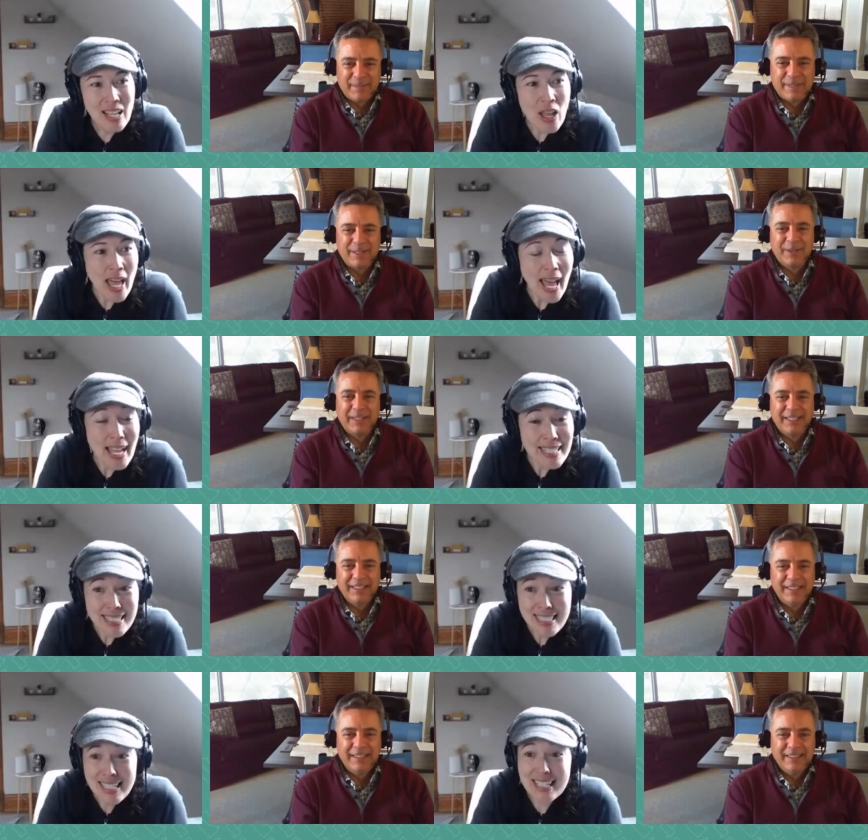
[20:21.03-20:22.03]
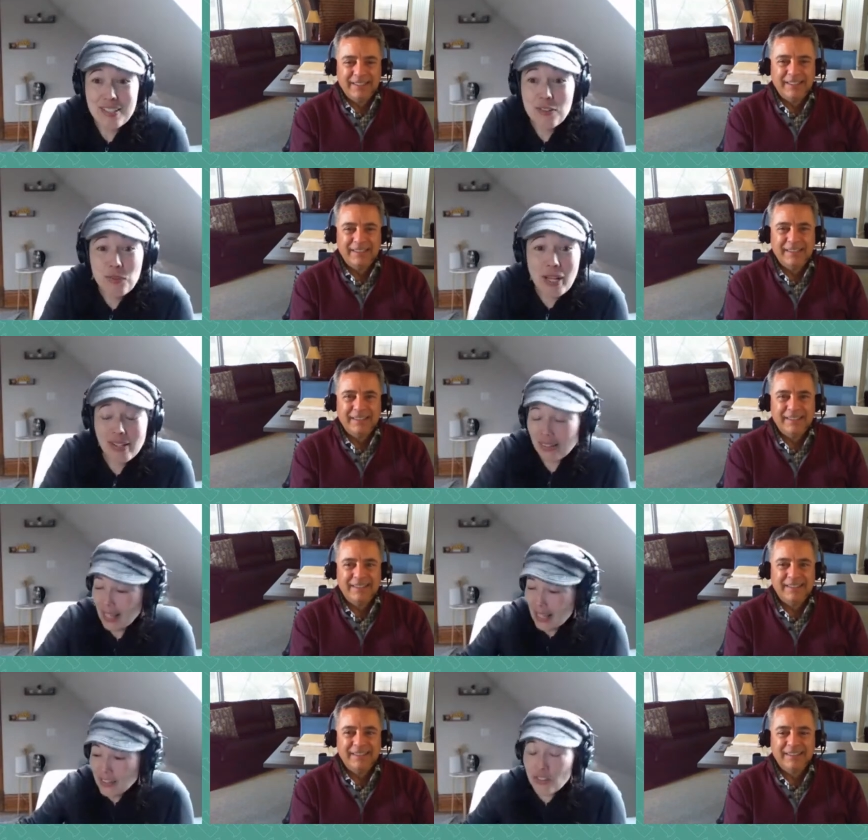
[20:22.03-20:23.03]
Speaker 1: Absolutely. Excellent. Well,
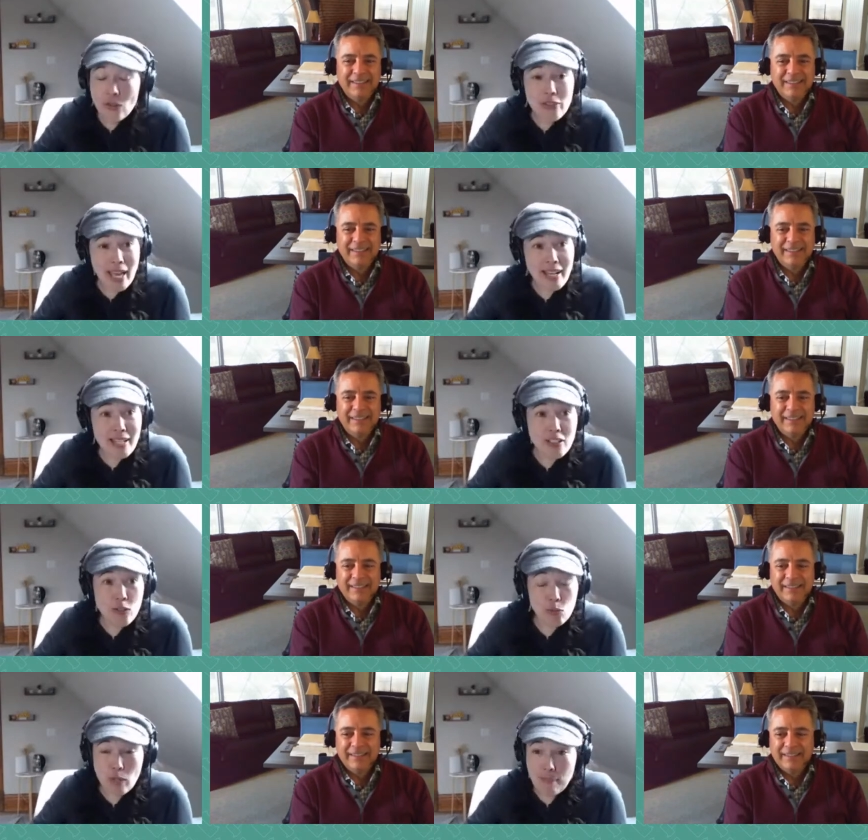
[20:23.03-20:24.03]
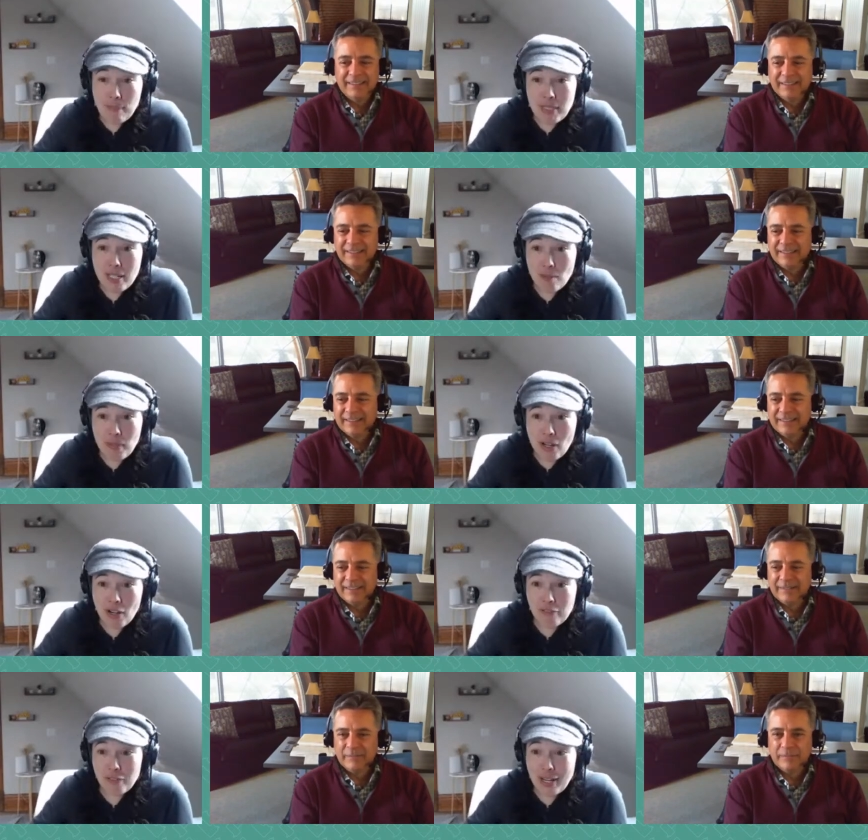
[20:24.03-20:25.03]
you know, that is wrapping up
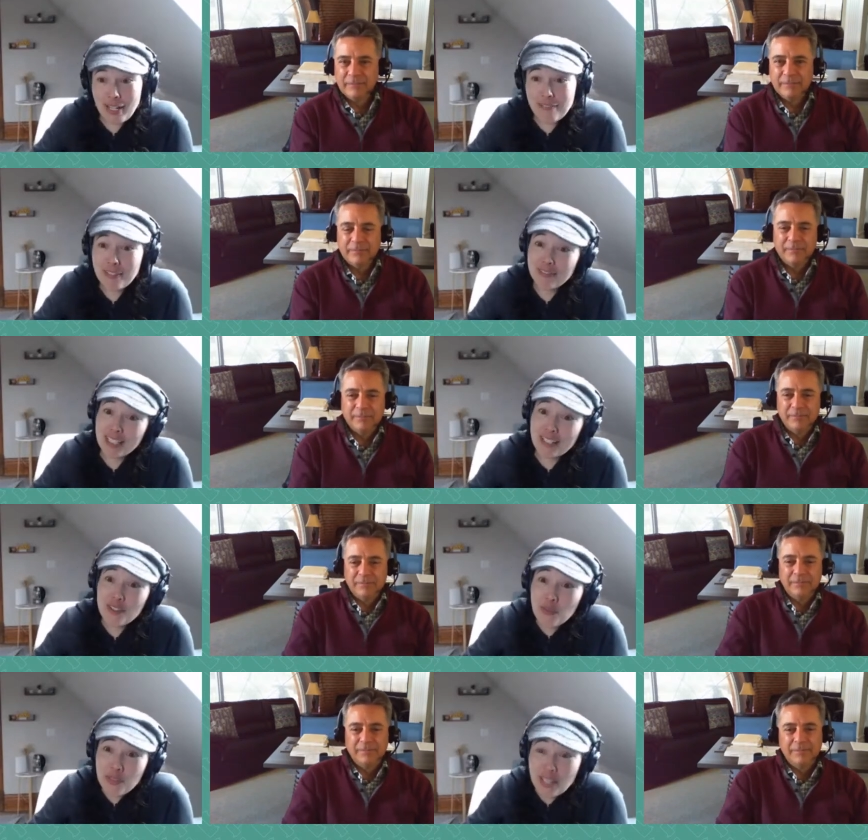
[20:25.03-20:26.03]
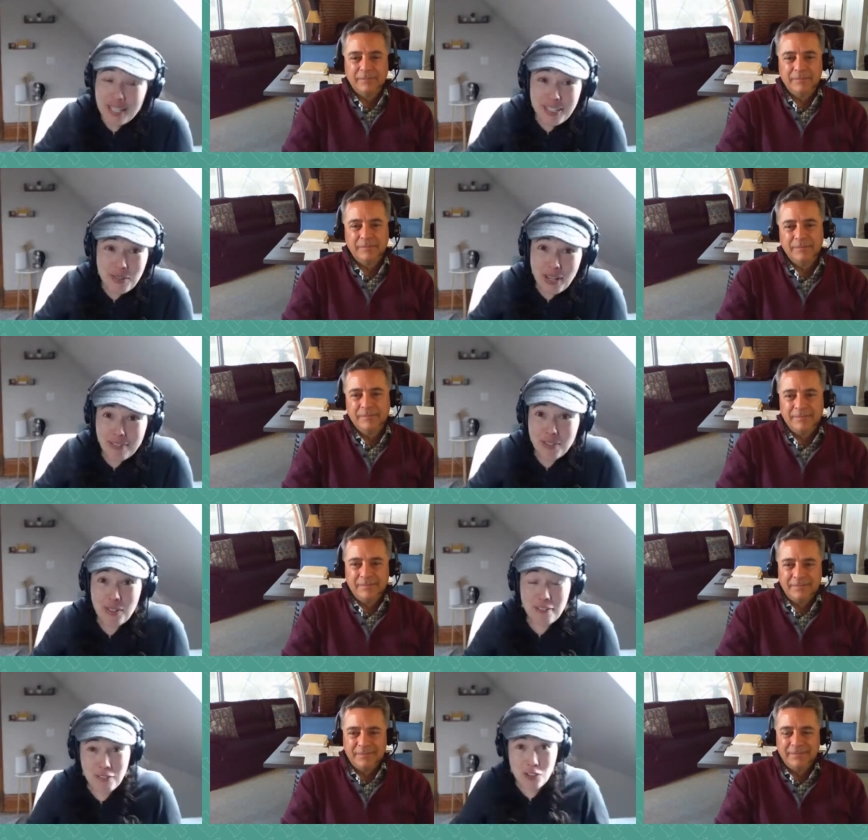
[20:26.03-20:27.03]
our Friday 15. So thank you
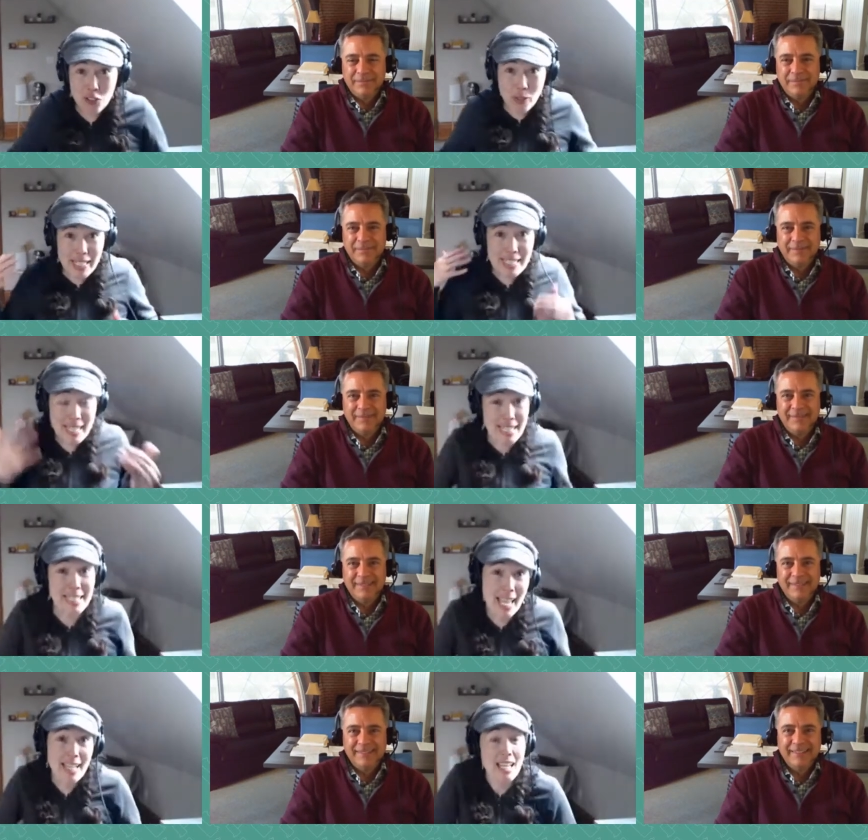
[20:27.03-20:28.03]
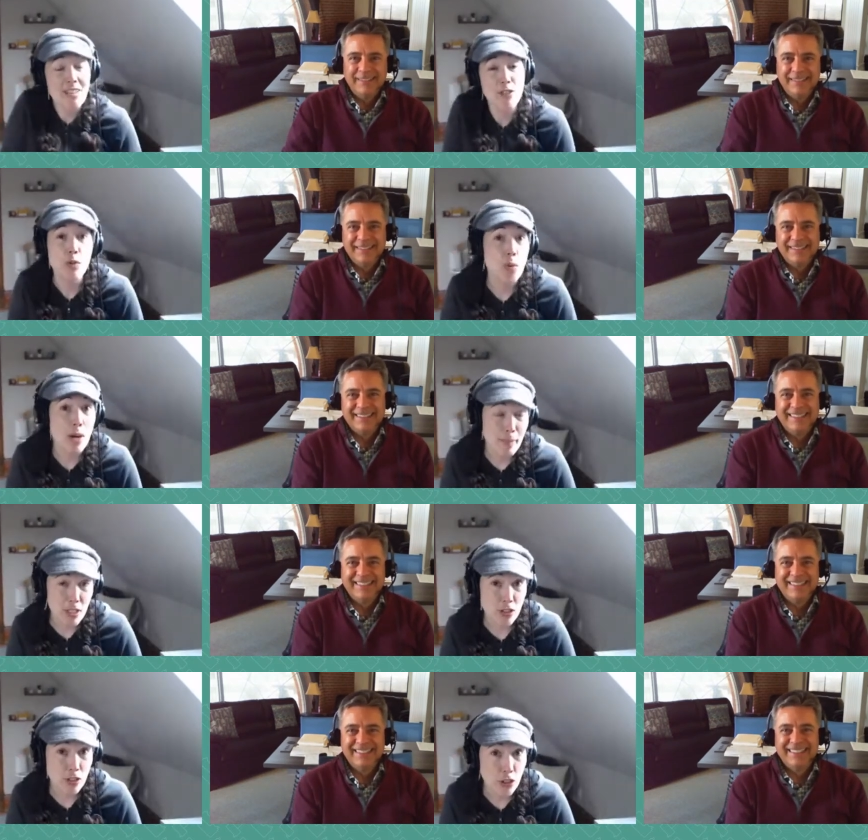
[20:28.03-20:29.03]
everyone for joining us. Again, if you want to
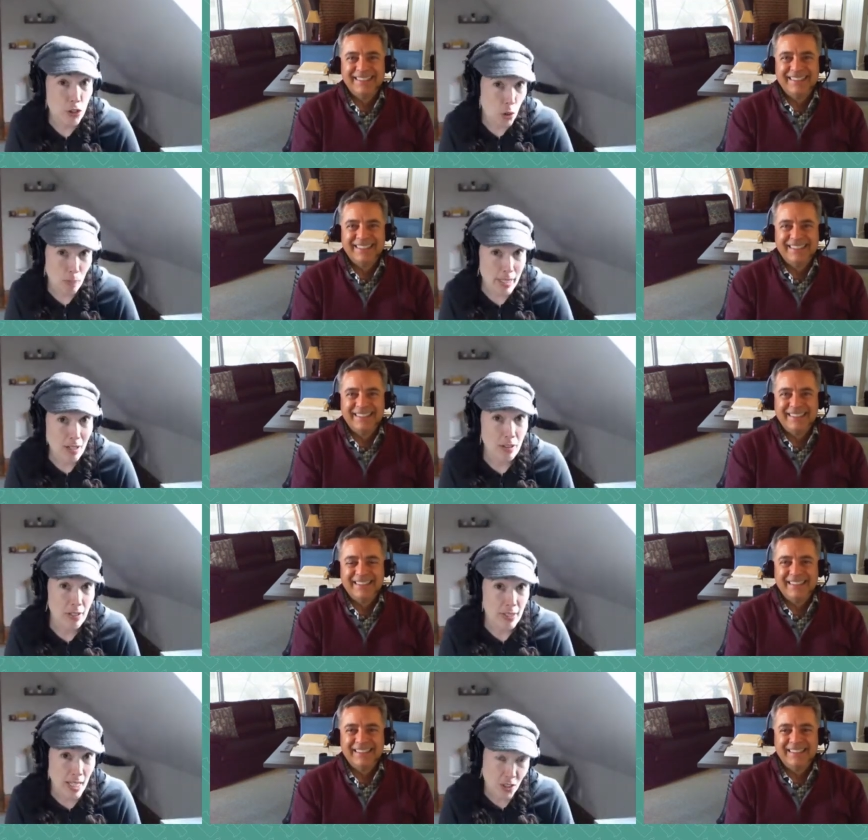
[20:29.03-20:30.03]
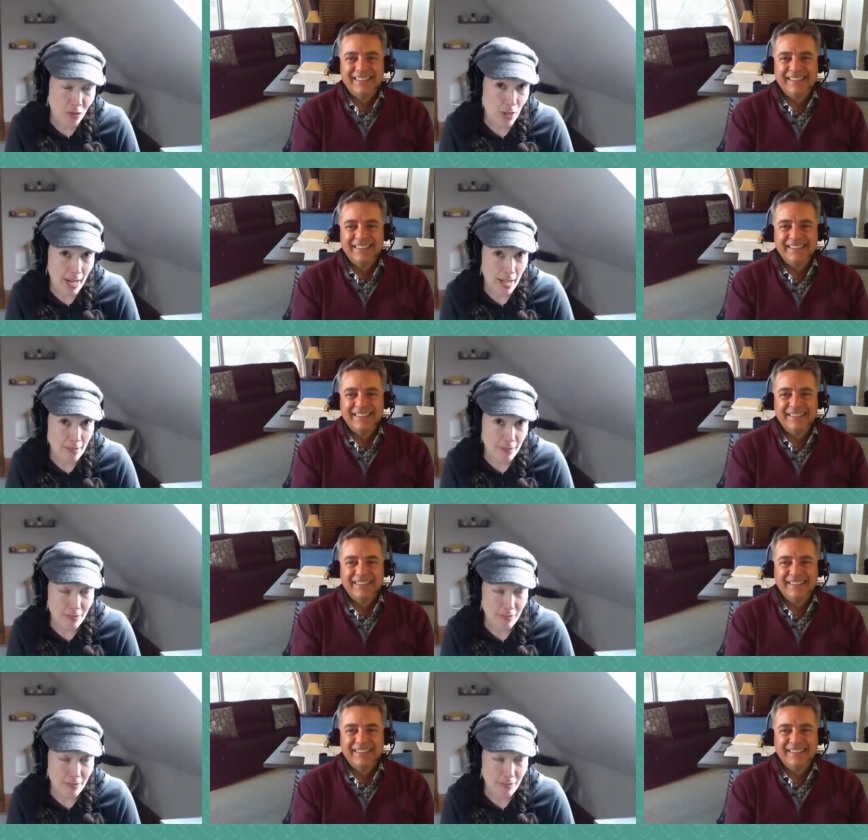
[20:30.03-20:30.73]
make sure you don't miss out on the next Friday